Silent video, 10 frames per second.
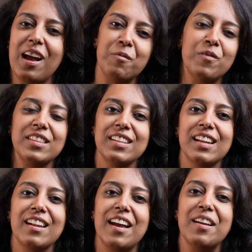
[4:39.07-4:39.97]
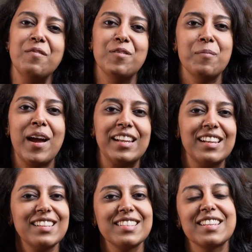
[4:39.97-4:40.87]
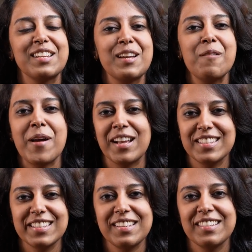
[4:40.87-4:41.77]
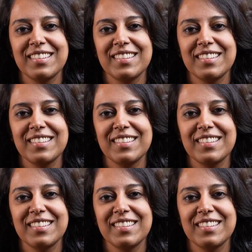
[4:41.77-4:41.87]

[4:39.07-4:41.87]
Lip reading: I'm Vandana Nair from Analytics India magazine.